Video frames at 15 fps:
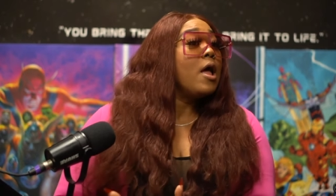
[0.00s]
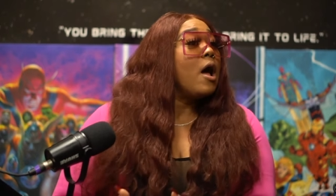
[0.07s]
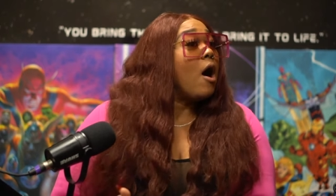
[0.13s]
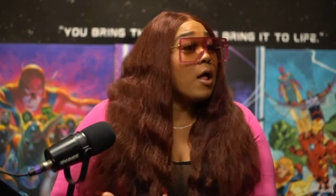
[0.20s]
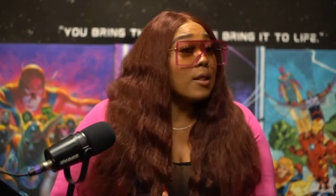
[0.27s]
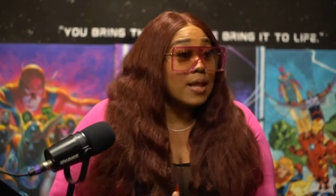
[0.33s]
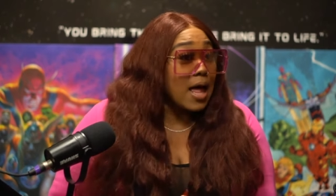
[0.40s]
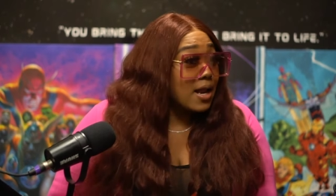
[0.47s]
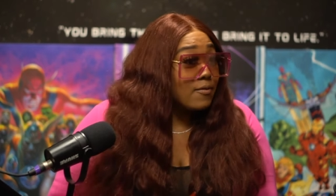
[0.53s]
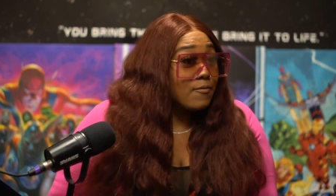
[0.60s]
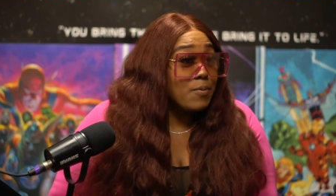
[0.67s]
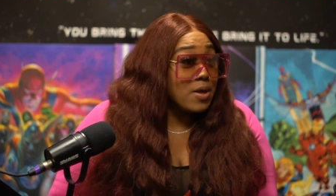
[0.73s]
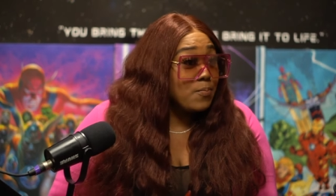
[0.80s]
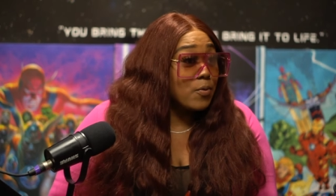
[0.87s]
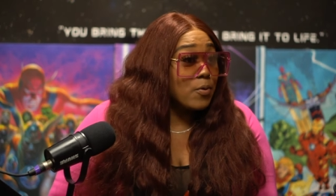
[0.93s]
a lot of
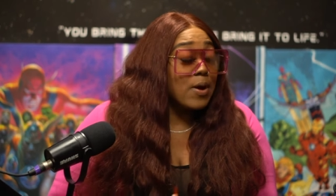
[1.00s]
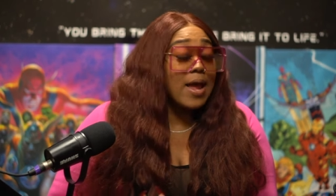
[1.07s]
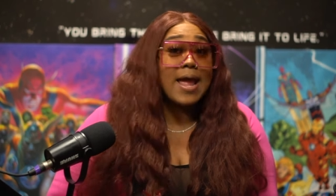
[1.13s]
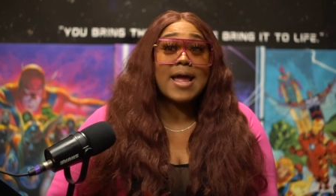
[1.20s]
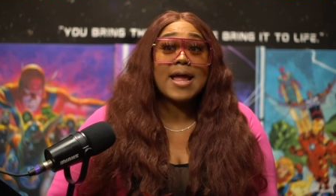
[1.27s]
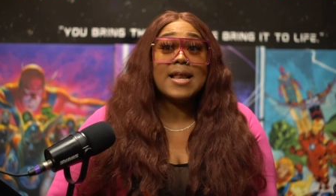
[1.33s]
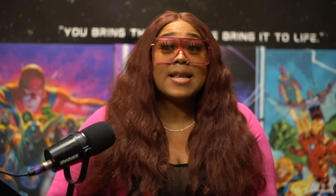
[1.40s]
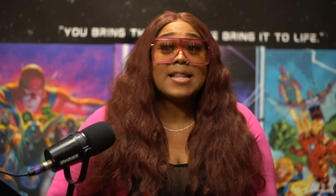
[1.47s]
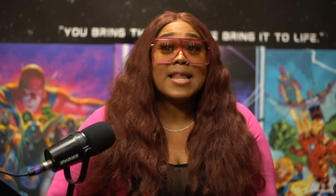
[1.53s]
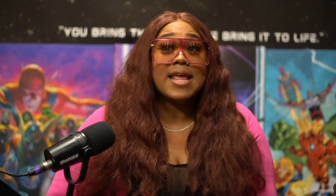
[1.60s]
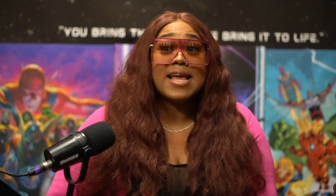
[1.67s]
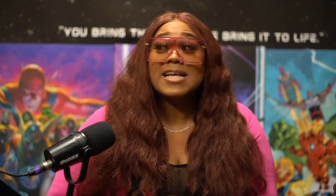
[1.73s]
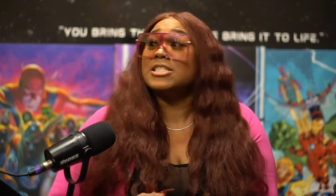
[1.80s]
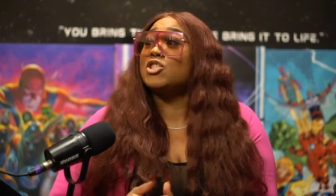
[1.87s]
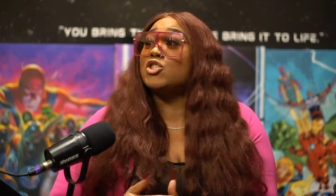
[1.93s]
people, and
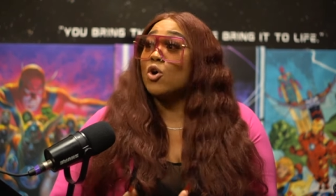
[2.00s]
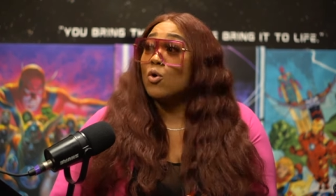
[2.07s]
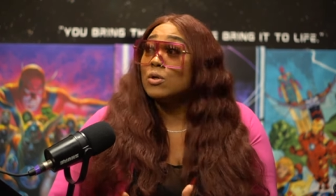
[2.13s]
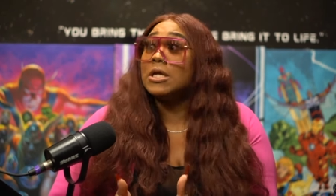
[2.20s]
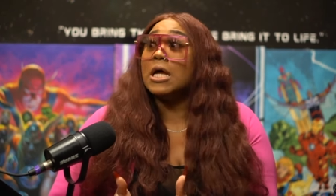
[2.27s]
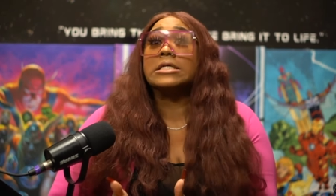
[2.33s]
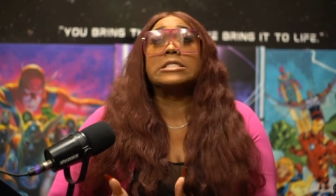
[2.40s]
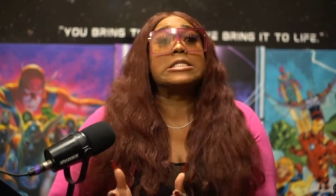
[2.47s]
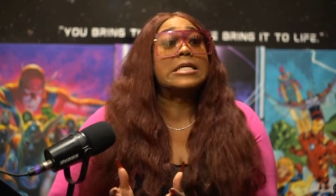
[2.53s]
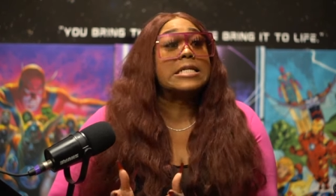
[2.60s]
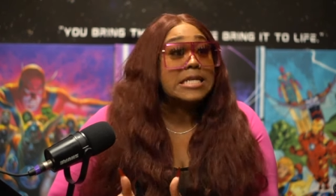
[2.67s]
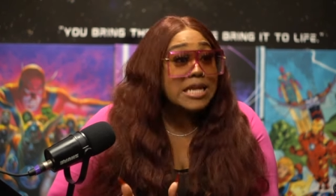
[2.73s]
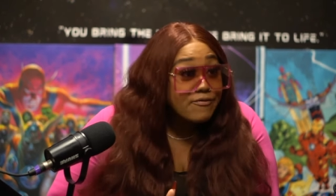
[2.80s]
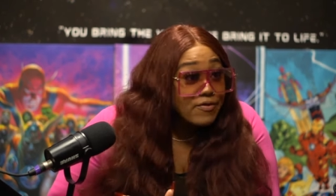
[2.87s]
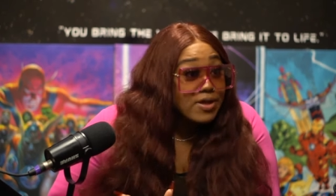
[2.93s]
it showed a
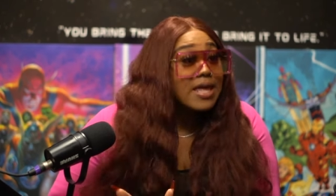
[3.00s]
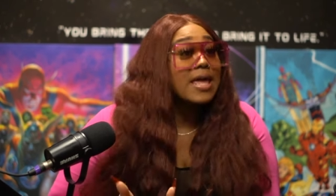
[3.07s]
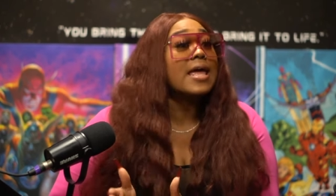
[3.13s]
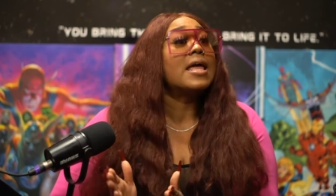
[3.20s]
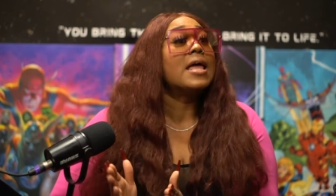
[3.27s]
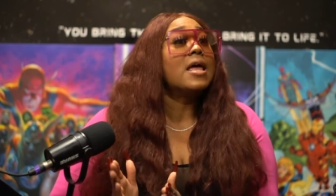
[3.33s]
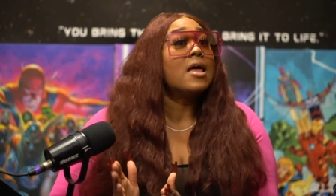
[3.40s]
significant